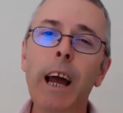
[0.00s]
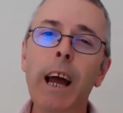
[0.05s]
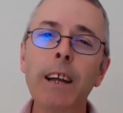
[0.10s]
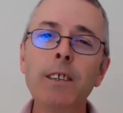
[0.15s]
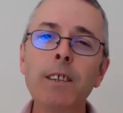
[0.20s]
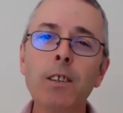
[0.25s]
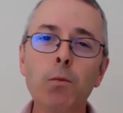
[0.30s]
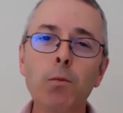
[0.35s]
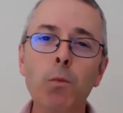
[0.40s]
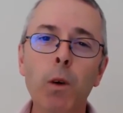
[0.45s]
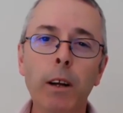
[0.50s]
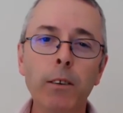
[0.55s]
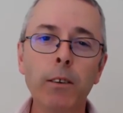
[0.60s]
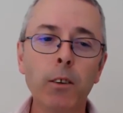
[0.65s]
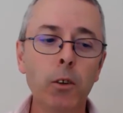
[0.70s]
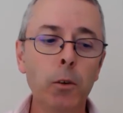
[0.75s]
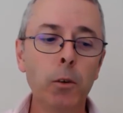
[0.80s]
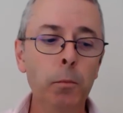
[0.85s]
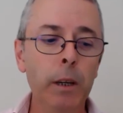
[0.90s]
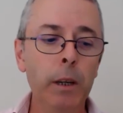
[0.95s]
I just want to
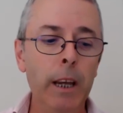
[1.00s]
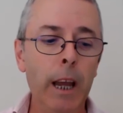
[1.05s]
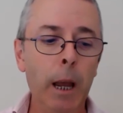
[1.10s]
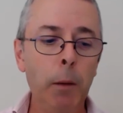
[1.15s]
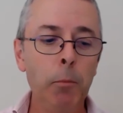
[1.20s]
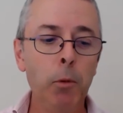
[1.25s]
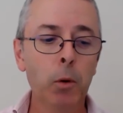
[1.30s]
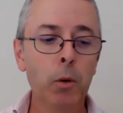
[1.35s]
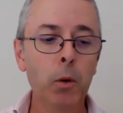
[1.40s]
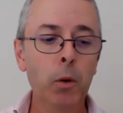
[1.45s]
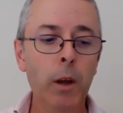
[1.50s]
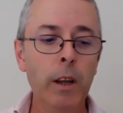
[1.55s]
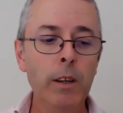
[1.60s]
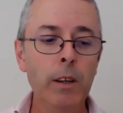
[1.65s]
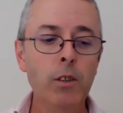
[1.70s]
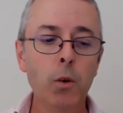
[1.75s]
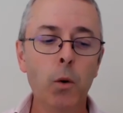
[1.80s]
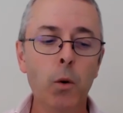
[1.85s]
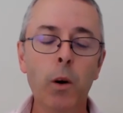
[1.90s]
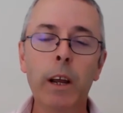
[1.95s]
be able to
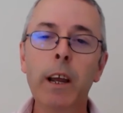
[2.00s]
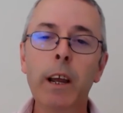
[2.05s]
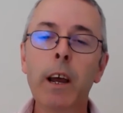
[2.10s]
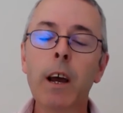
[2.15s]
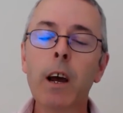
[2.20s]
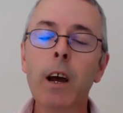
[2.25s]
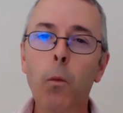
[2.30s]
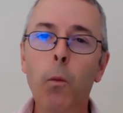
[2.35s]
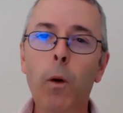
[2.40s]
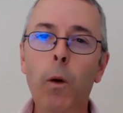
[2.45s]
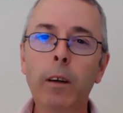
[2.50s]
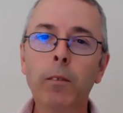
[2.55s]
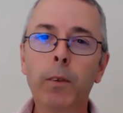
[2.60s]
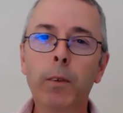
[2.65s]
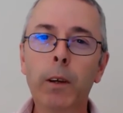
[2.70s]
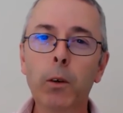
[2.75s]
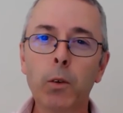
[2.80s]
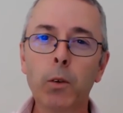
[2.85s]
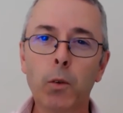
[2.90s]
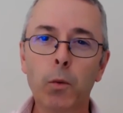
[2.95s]
enjoy what feels
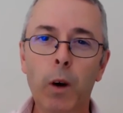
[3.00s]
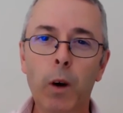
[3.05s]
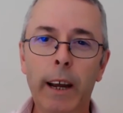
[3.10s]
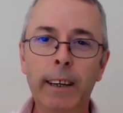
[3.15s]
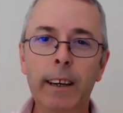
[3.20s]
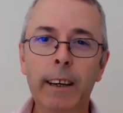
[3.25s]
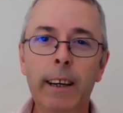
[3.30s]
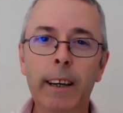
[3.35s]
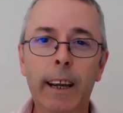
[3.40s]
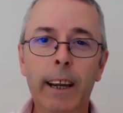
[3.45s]
right in here.